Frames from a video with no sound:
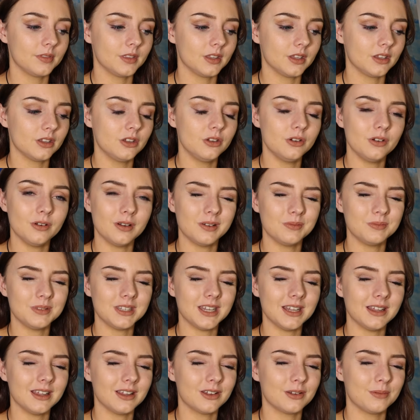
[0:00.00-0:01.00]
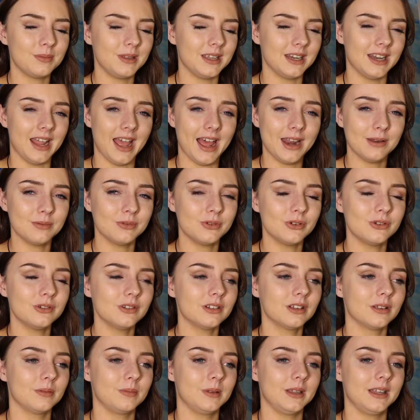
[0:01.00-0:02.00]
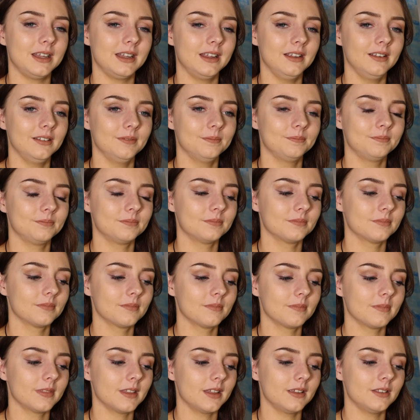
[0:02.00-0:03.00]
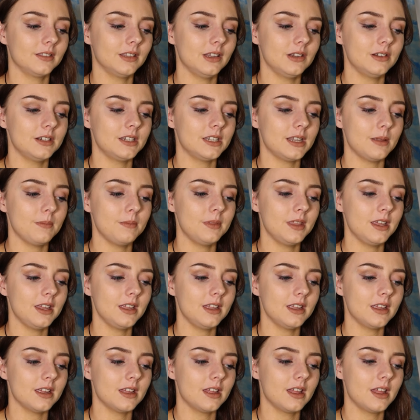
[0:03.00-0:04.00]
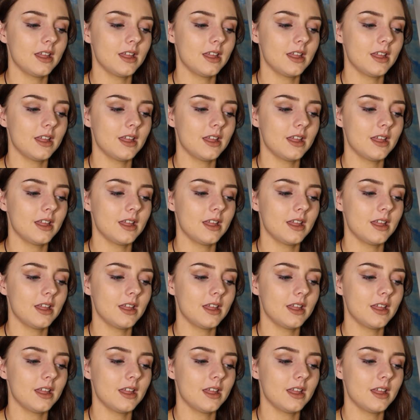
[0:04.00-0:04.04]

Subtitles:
what I'm saying? It could be an animal, it could be, there's something